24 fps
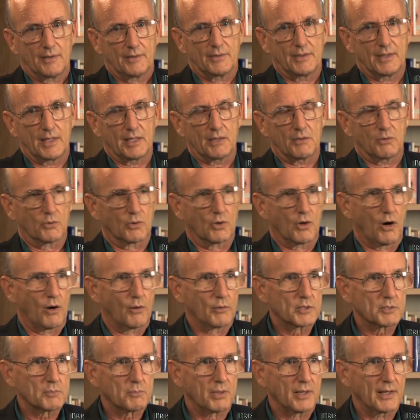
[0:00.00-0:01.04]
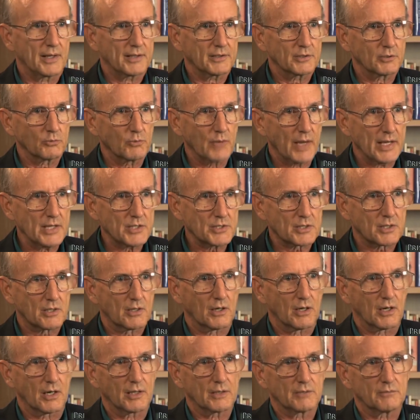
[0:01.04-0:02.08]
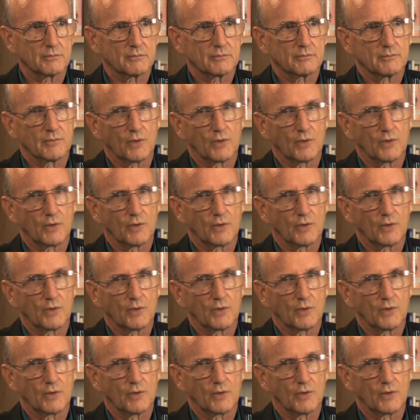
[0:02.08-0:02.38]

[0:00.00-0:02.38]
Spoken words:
they were always playing the race card.